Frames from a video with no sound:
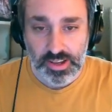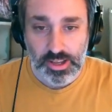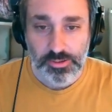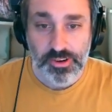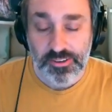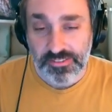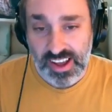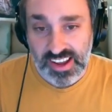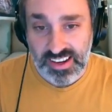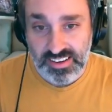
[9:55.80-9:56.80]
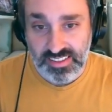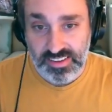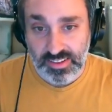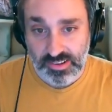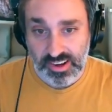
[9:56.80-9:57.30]
we want to find
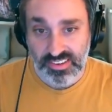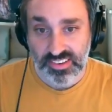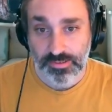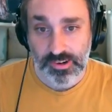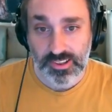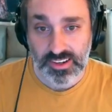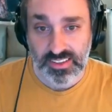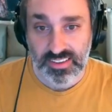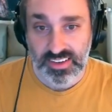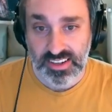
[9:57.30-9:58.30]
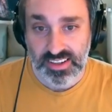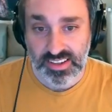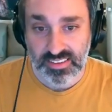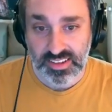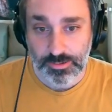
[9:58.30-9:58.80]
the locations where the density
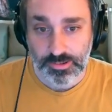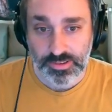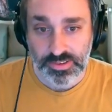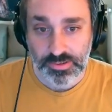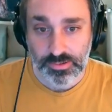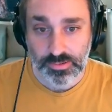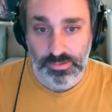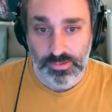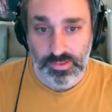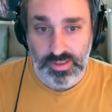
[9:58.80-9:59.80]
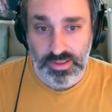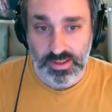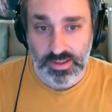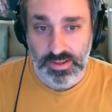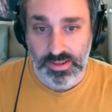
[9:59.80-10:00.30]
is equal to
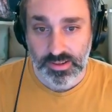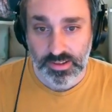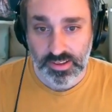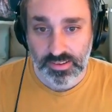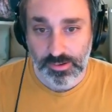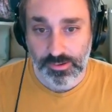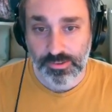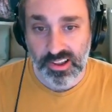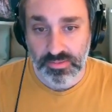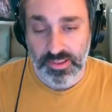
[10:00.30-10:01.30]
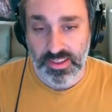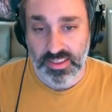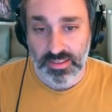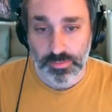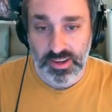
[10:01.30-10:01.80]
the or falls
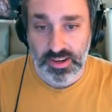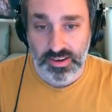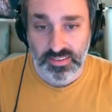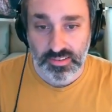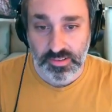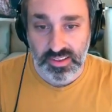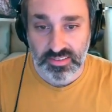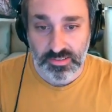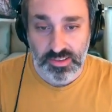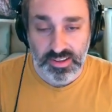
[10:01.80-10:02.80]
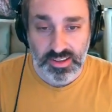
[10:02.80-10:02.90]
within the bin. So let's do the